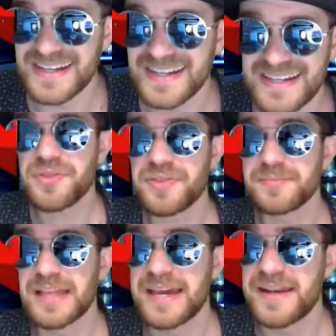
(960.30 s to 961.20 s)
again.
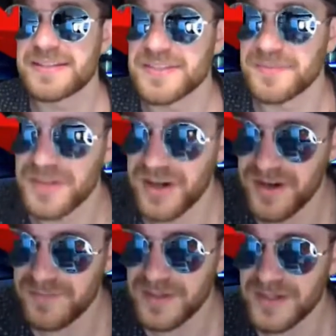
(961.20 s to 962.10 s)
Both of them landed some
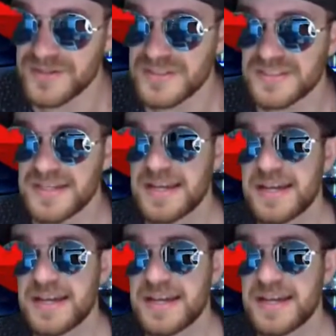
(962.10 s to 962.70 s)
combos.